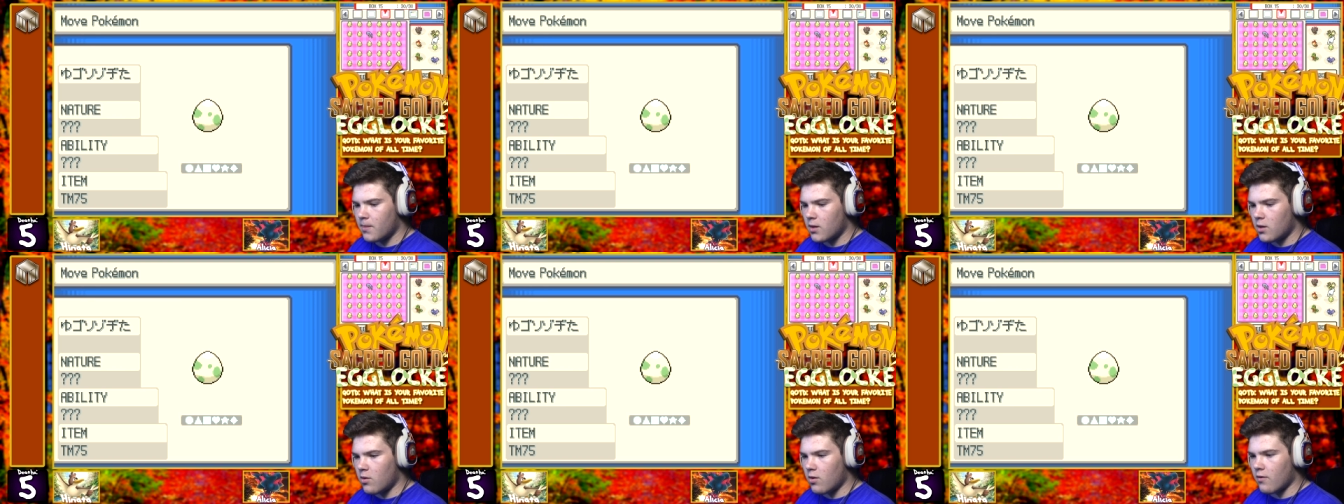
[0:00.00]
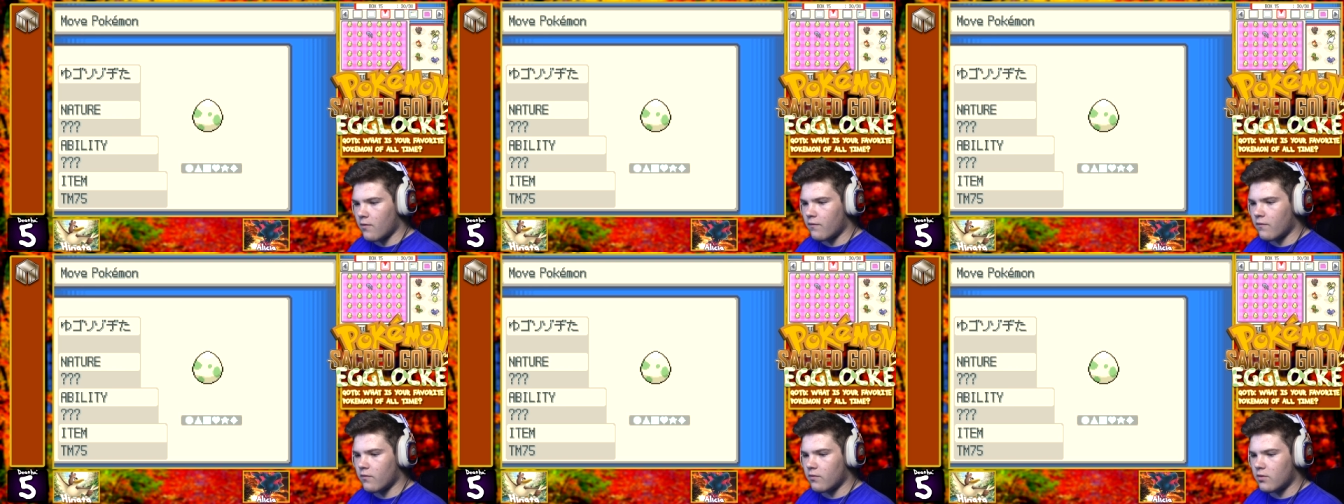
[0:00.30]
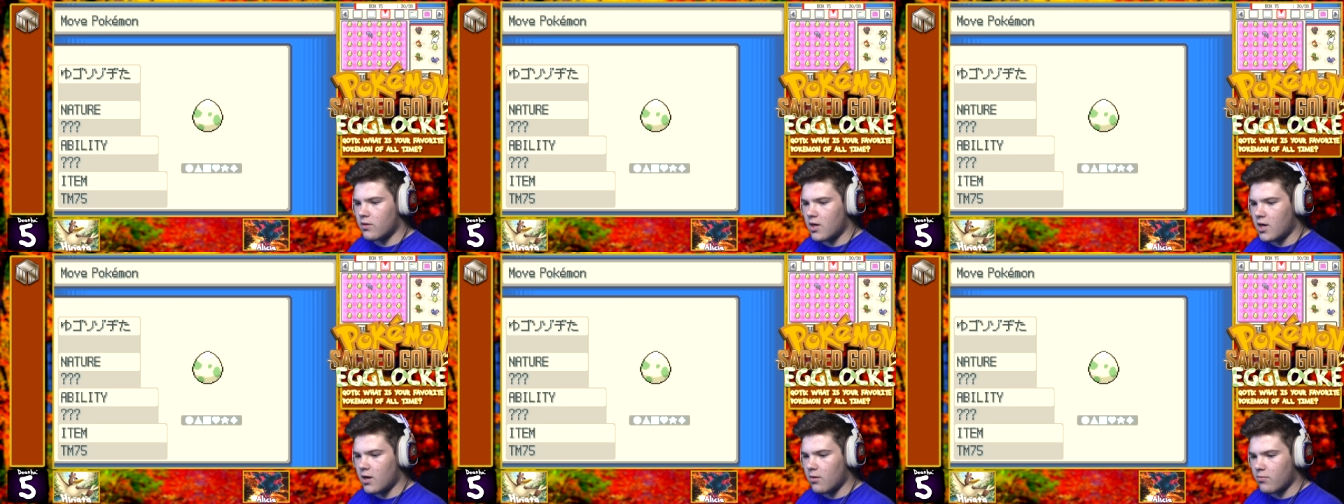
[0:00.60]
You have
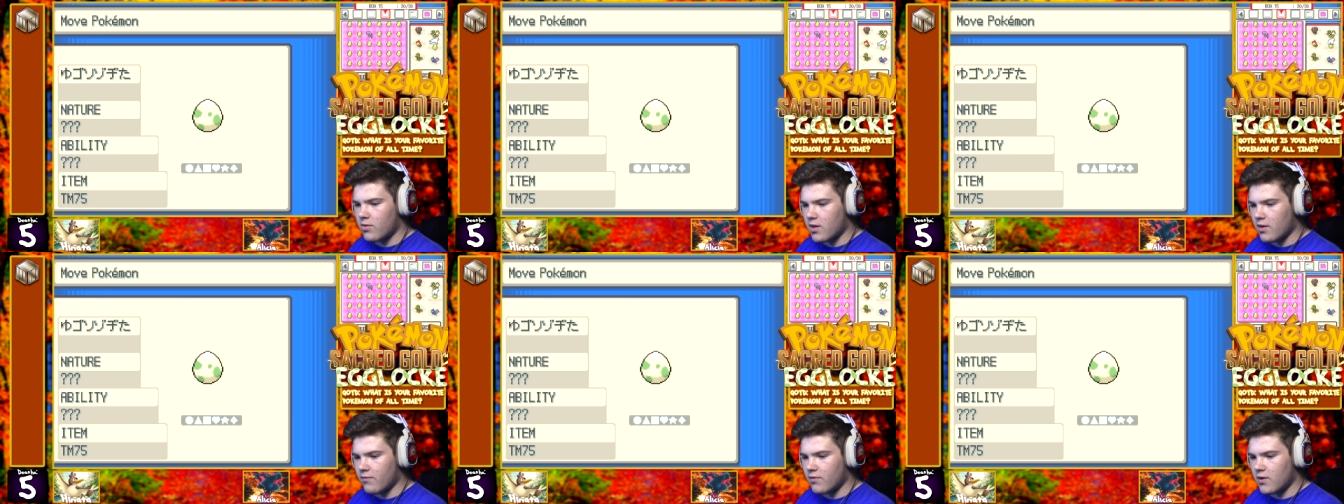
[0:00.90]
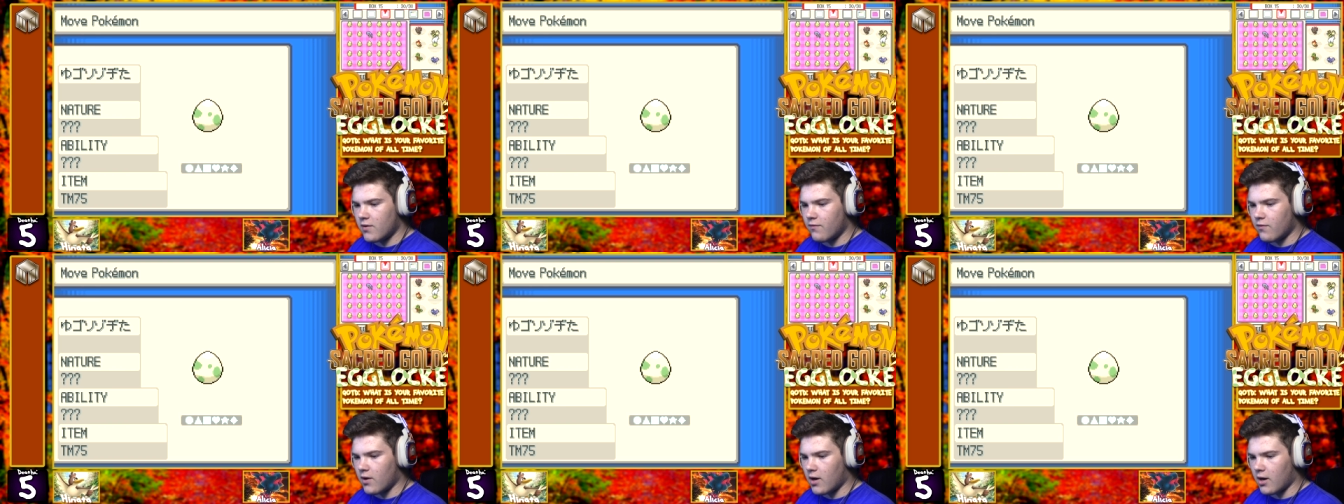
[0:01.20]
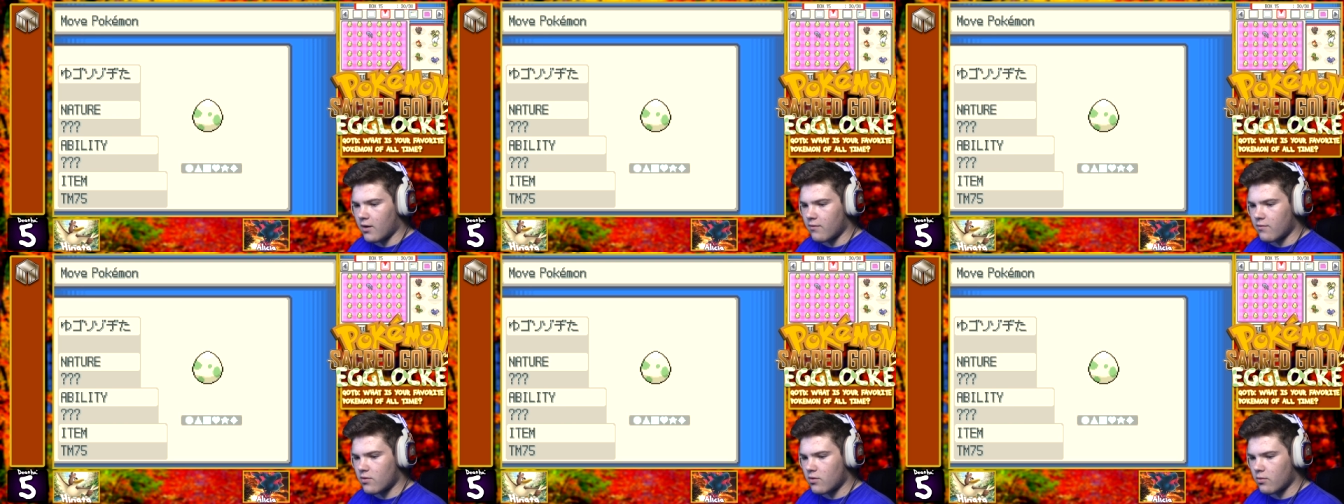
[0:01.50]

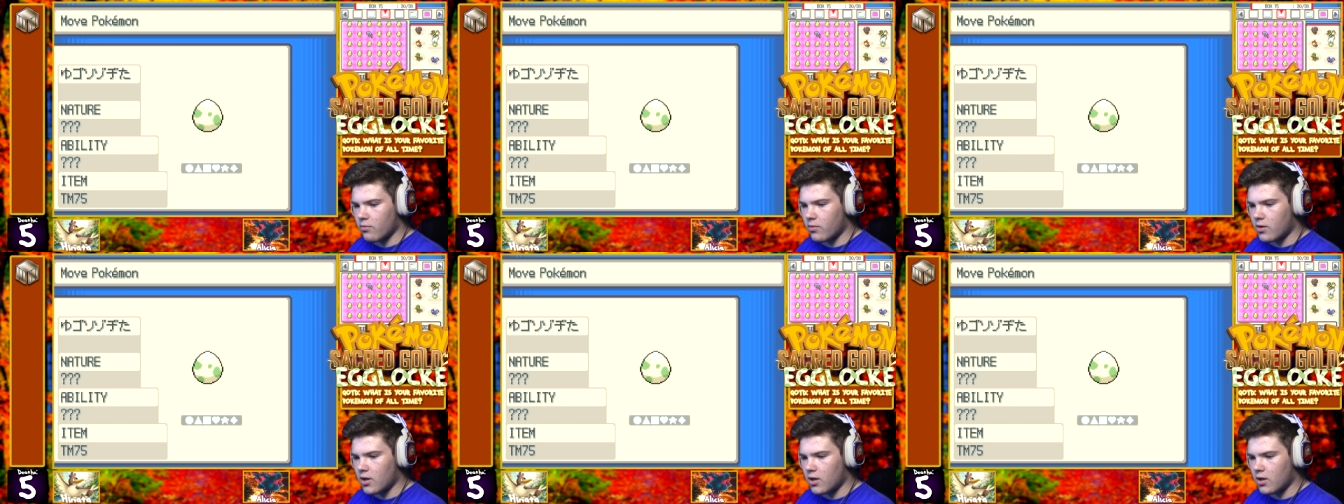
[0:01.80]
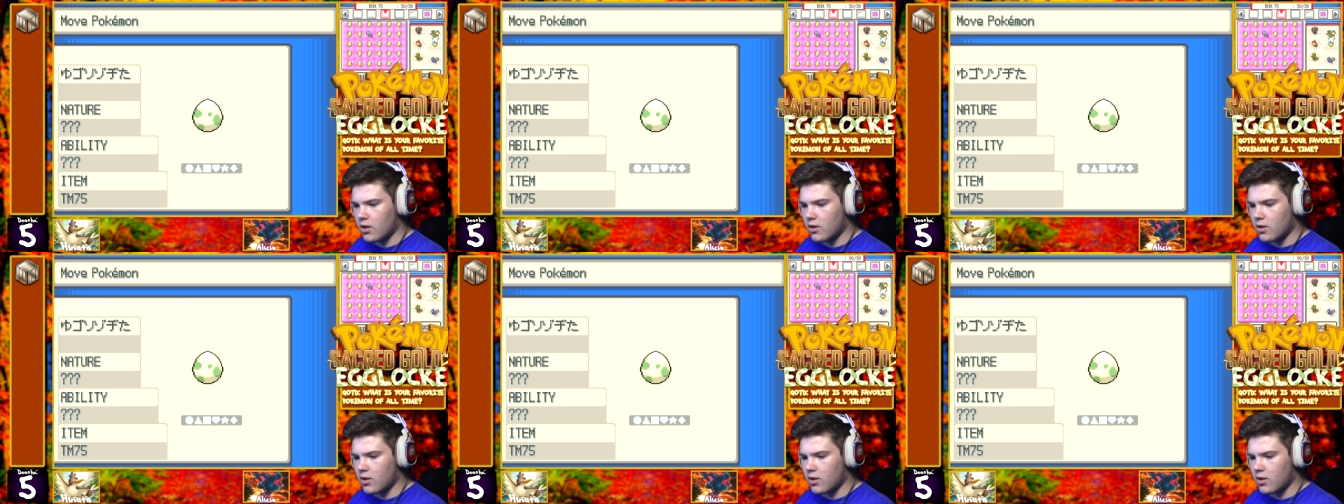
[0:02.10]
TM75, so I'm kind of